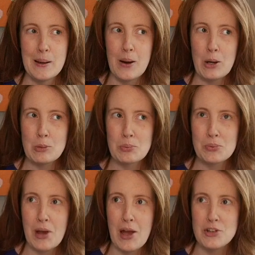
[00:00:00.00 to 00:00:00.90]
art
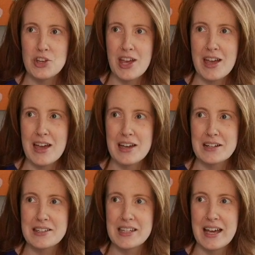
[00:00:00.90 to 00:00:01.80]

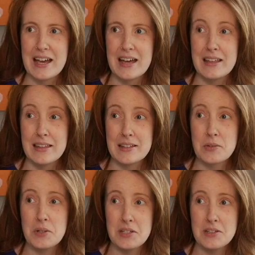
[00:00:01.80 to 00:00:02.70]
project that's
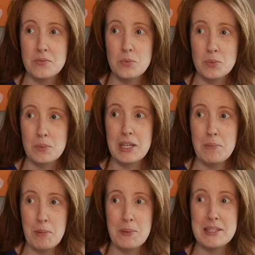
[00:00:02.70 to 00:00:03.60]
going to keep
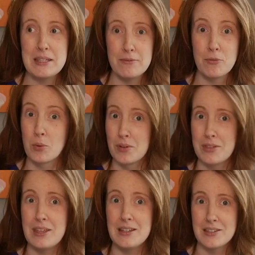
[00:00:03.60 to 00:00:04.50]
me busy for
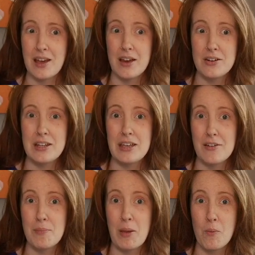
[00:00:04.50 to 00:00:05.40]
the entirety
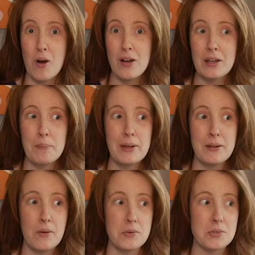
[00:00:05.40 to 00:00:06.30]
of my walk,
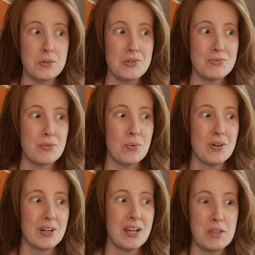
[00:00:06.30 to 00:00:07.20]
but also
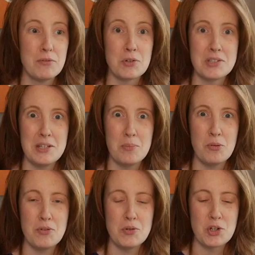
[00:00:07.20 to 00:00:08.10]
for the foreseeable
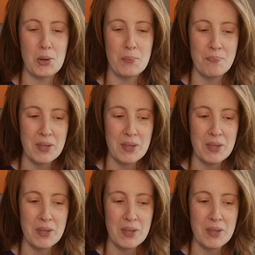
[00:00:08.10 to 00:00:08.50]
future.